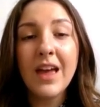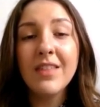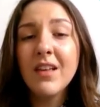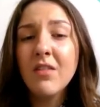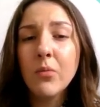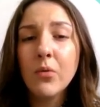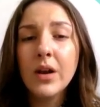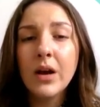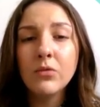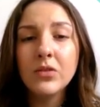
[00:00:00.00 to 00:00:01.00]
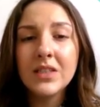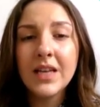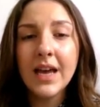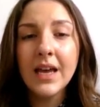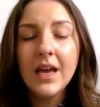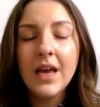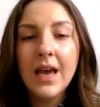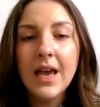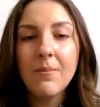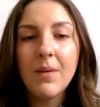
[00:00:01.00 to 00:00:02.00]
At this point, I would say
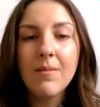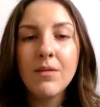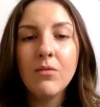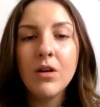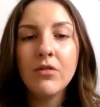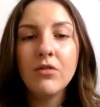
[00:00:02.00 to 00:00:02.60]
it may be worth